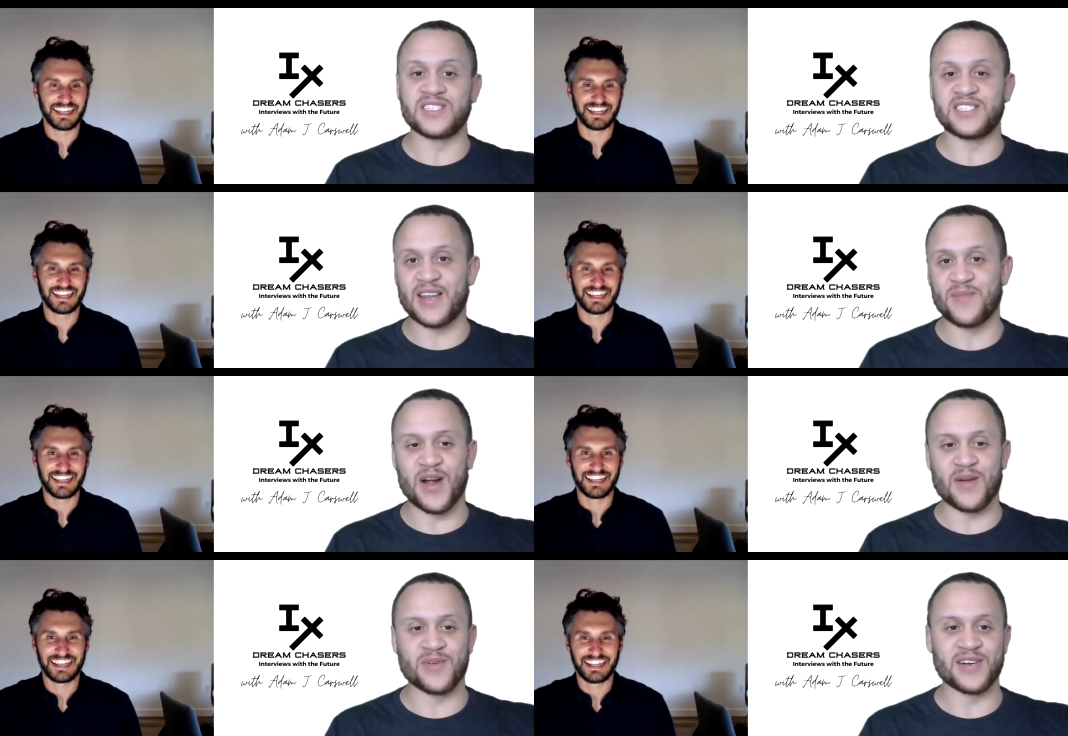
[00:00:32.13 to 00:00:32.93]
Speaker 1: in Santa
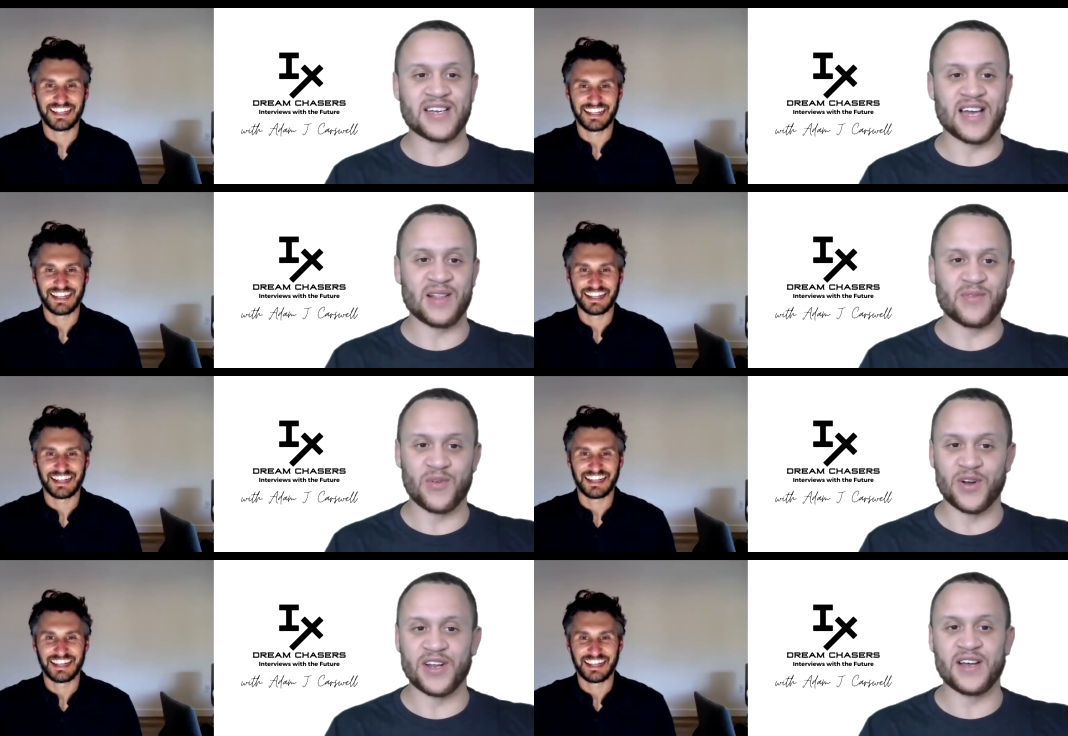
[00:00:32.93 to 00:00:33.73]
Barbara,
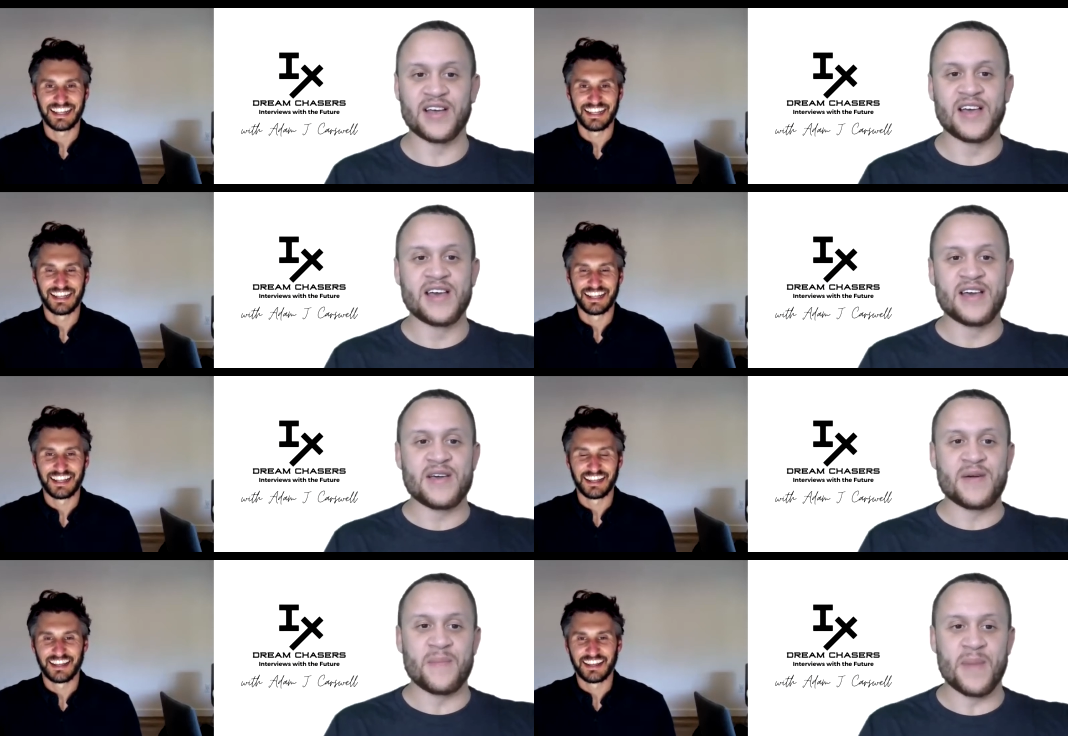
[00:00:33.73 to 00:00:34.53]
California.
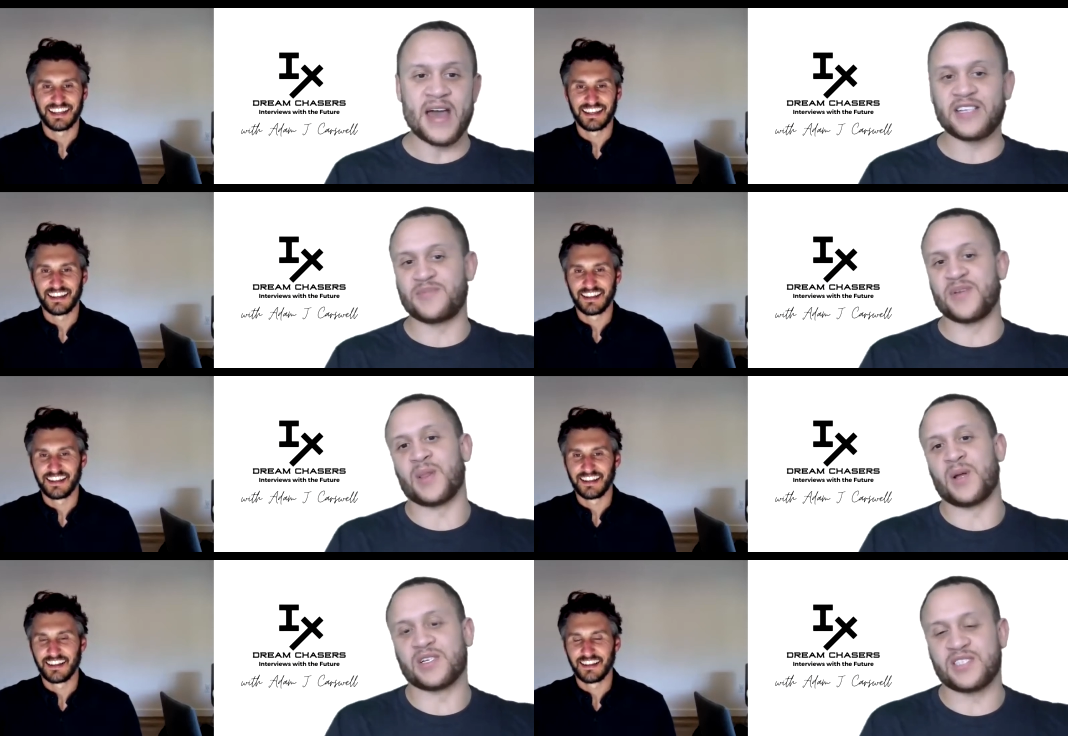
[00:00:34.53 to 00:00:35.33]
Matt, it's been a
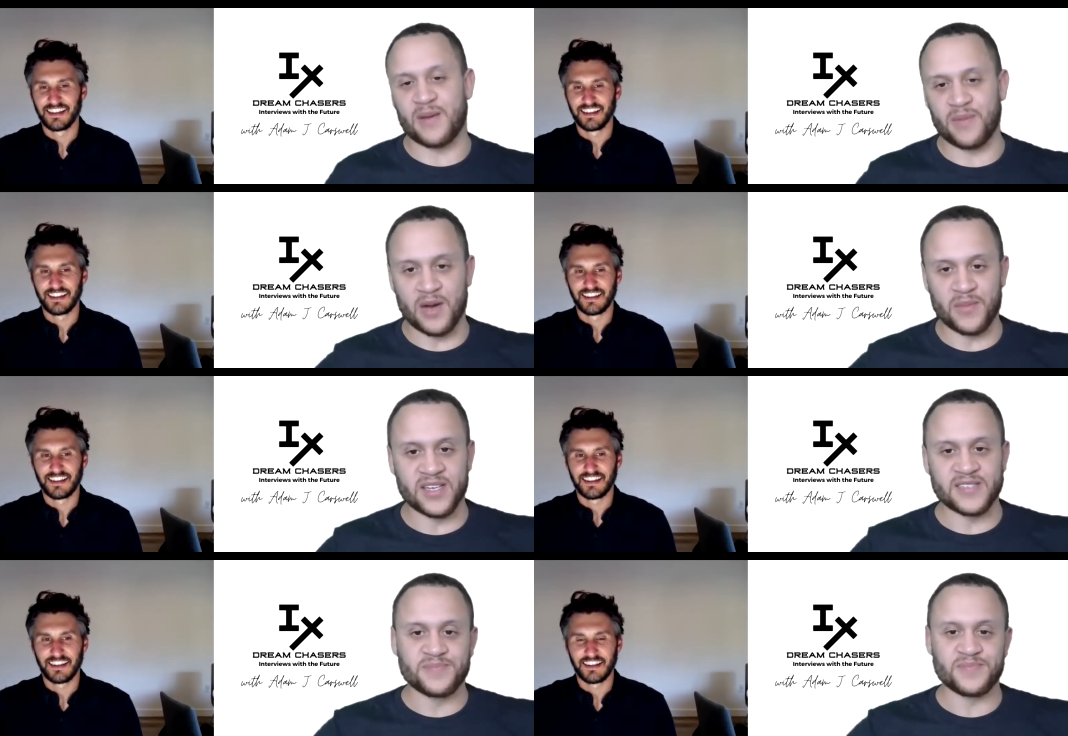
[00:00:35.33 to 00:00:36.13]
long time
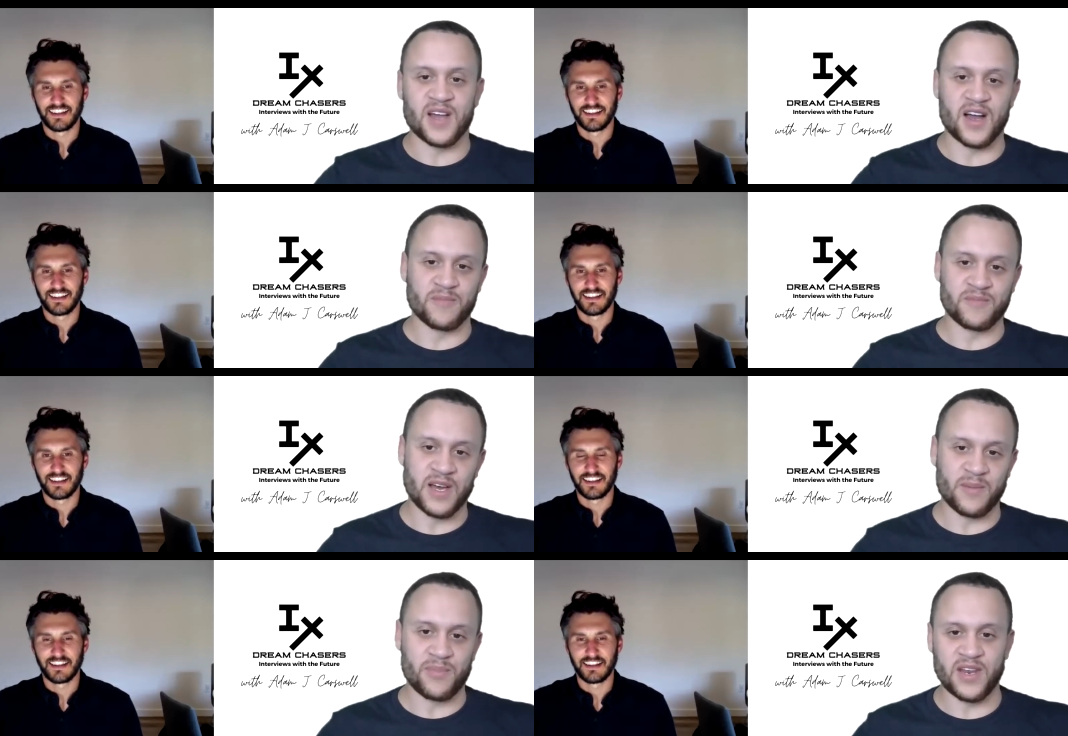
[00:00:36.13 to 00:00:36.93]
coming. Um,
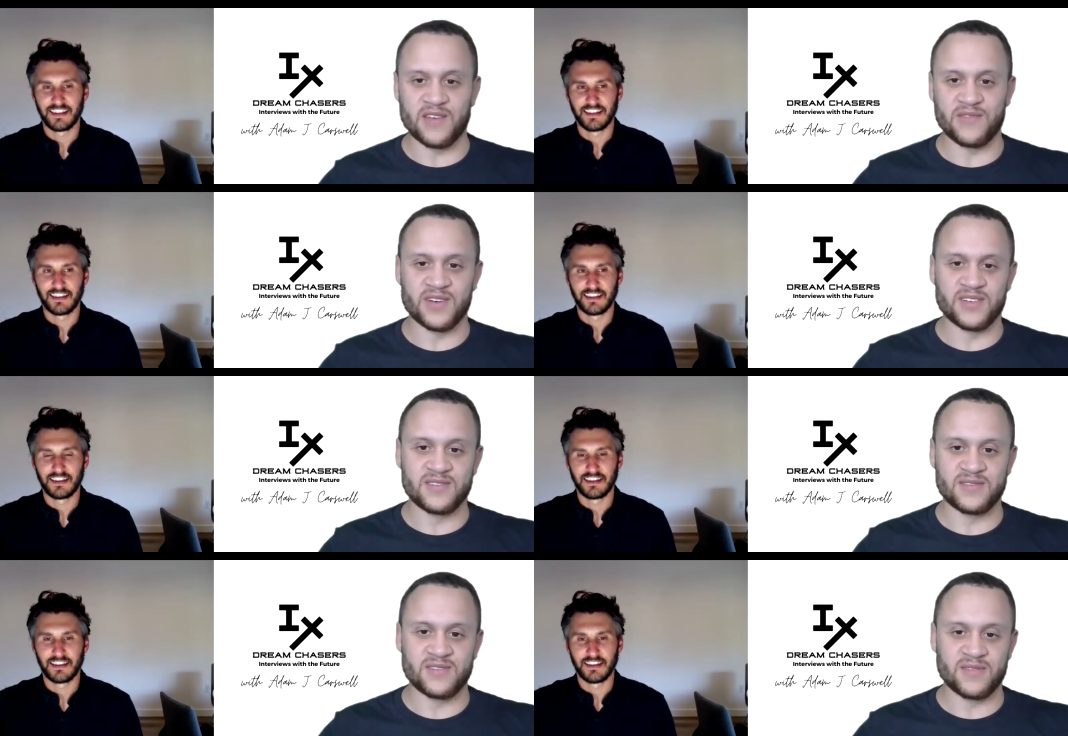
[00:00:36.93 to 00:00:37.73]
got plenty of a uh,
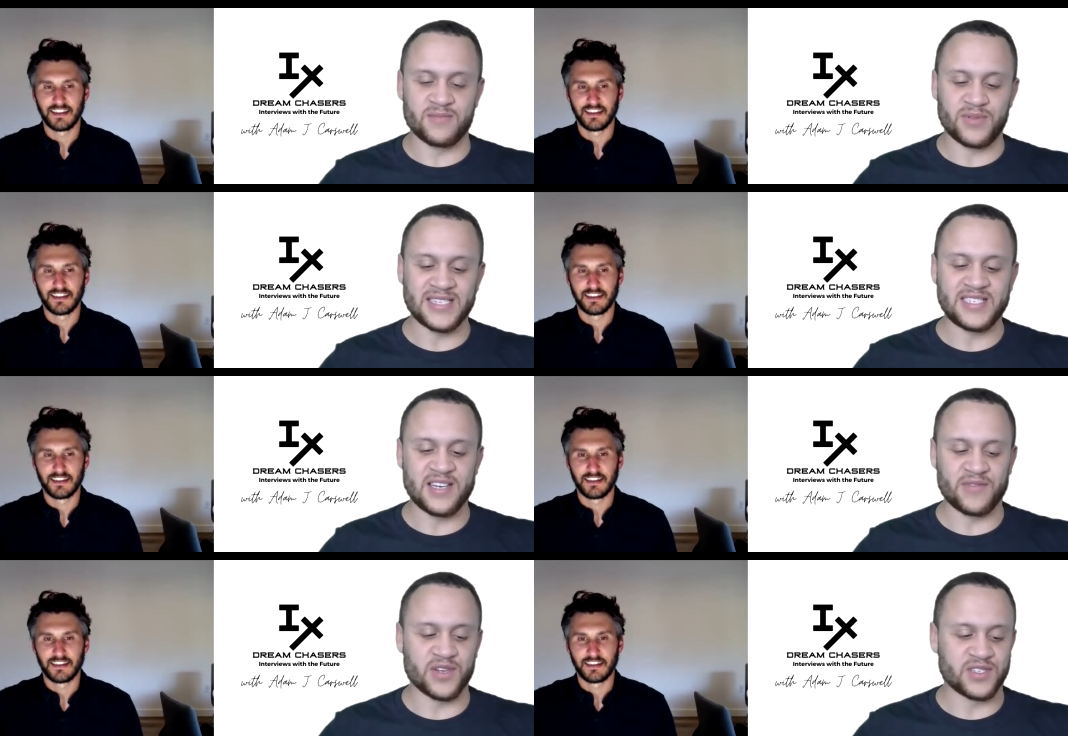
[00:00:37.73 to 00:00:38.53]

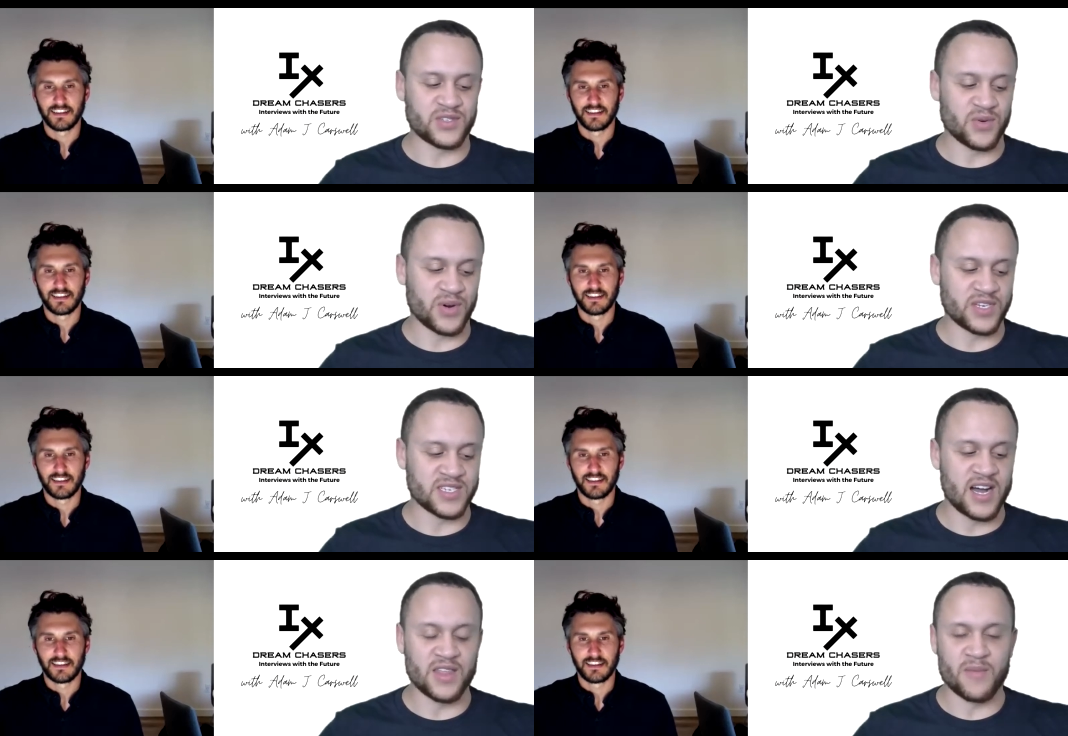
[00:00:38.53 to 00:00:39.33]
plenty of good
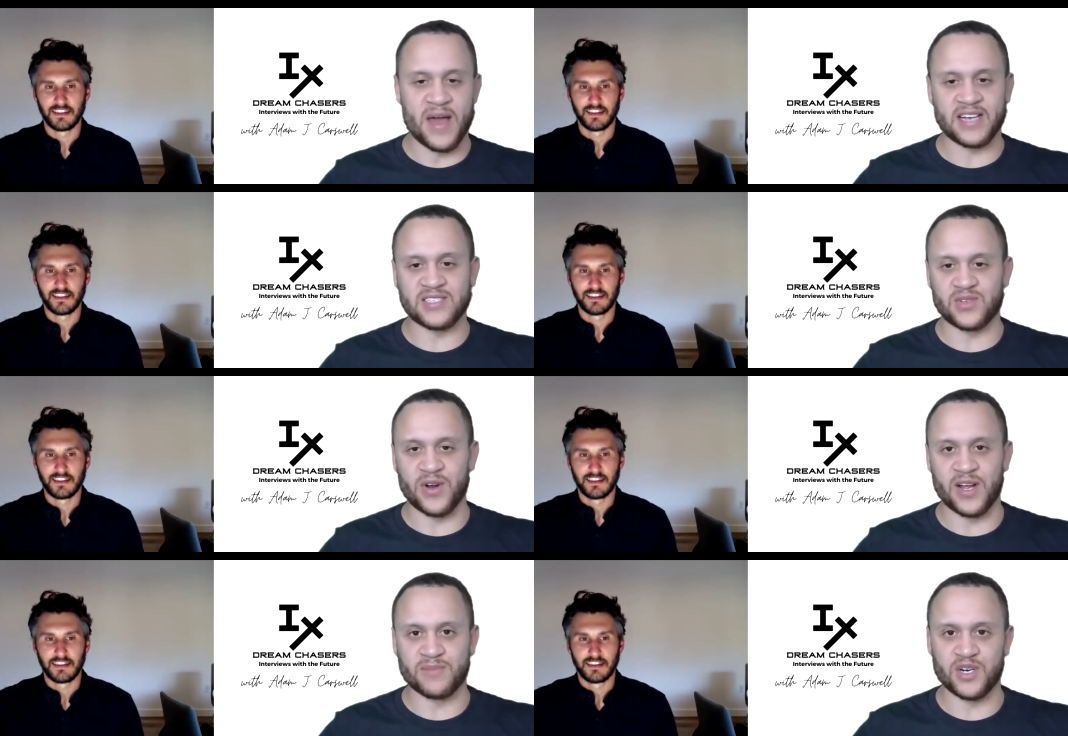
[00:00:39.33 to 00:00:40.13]
stories on the
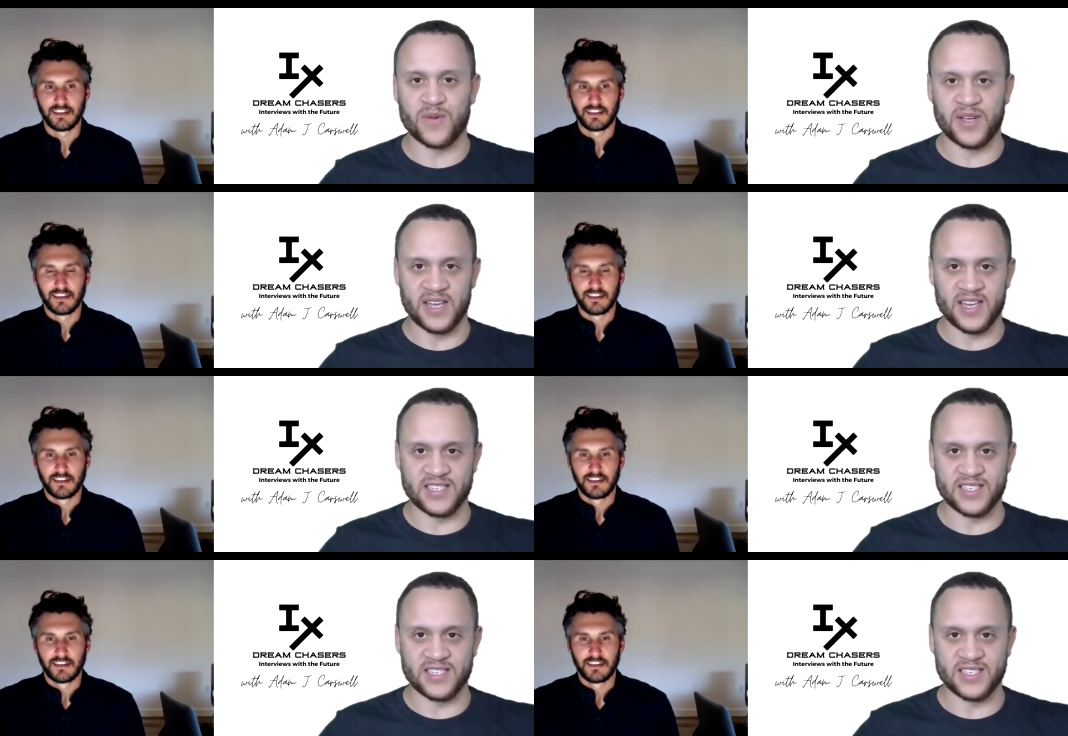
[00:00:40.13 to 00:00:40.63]
backstory. I'm sure we can get